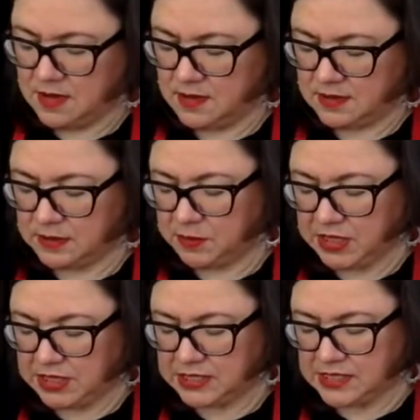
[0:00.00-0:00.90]
Something
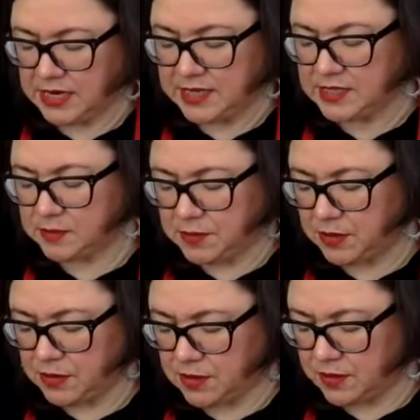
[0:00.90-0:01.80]
that's nice
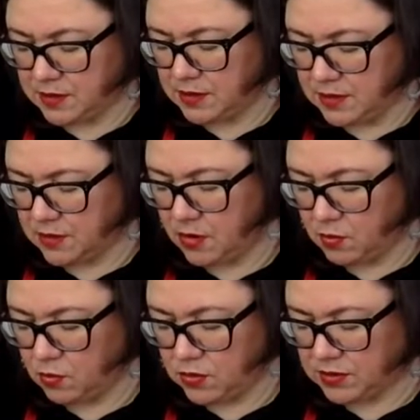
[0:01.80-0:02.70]
about an
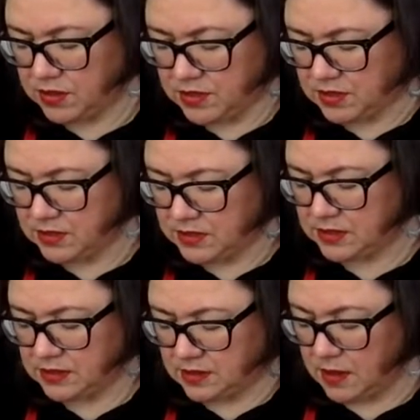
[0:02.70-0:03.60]
artwork that
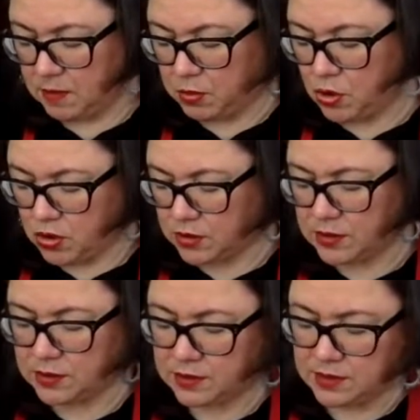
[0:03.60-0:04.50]
is a book
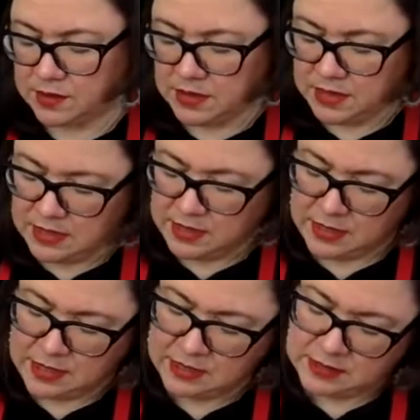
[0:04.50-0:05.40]

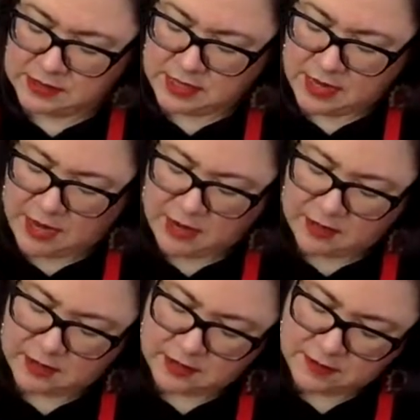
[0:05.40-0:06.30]
is
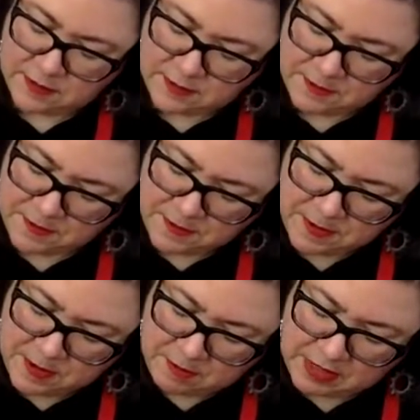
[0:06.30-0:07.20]
that
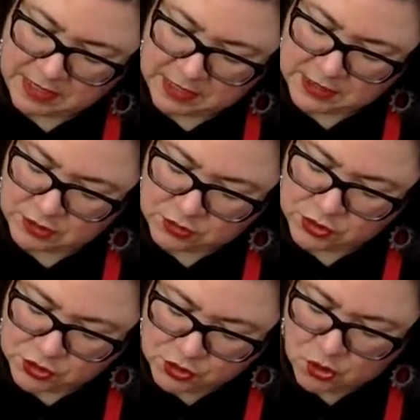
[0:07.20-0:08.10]
because there's
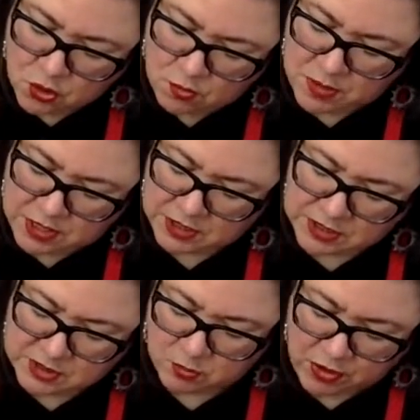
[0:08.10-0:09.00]
so many
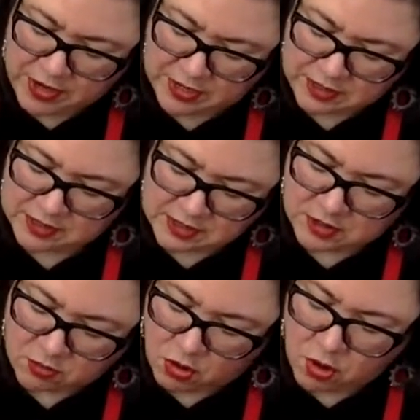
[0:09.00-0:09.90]
spreads that
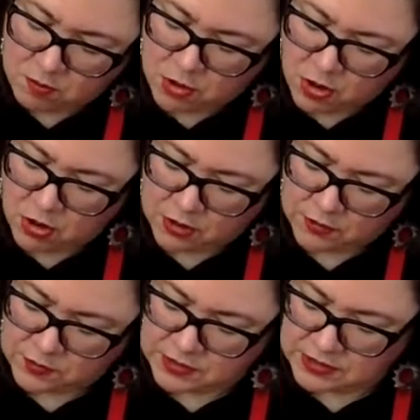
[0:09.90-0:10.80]
are all part
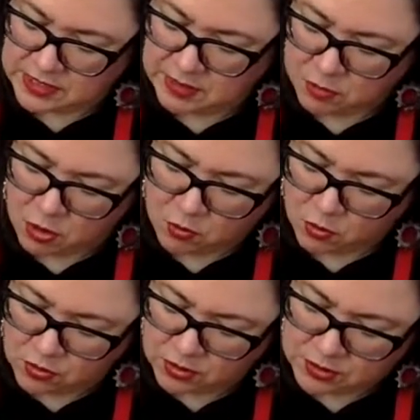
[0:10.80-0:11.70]
of the same
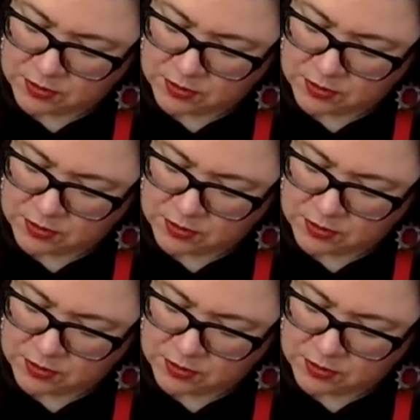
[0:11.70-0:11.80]
artwork,